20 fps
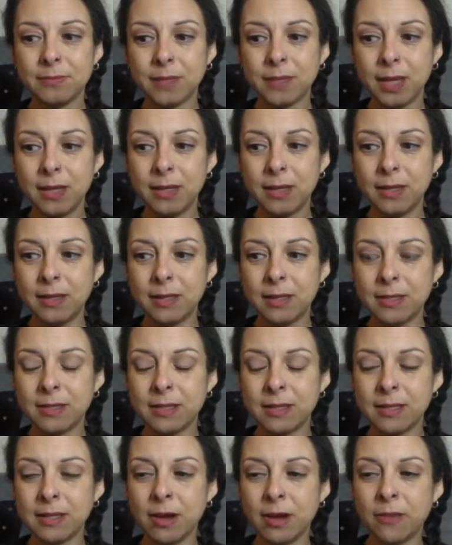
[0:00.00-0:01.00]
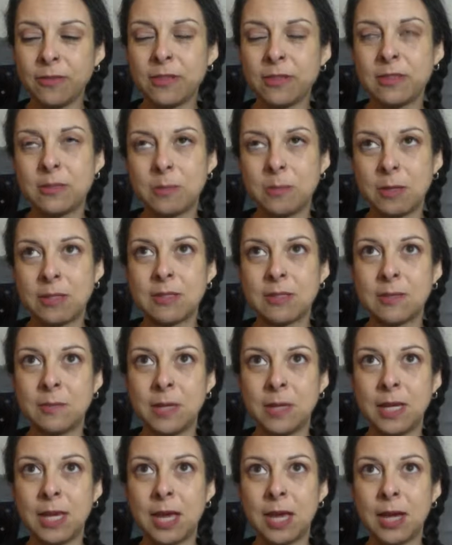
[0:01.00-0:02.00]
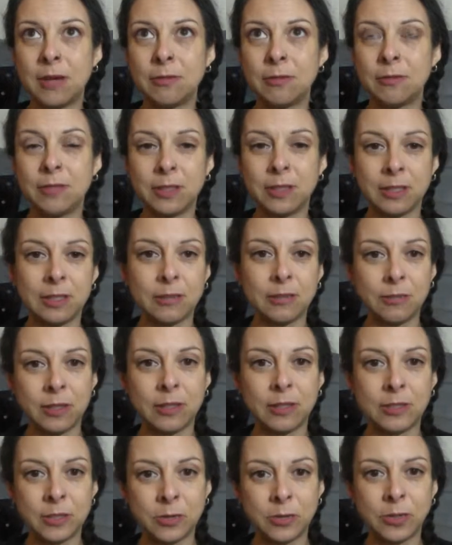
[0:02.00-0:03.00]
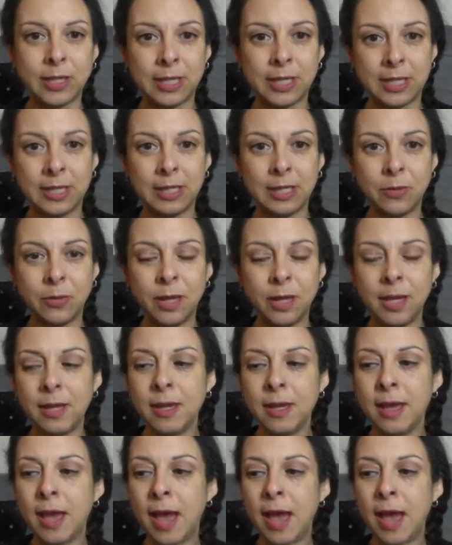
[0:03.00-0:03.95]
And in this, it often speaks to me of feeling the fear and doing it anyway.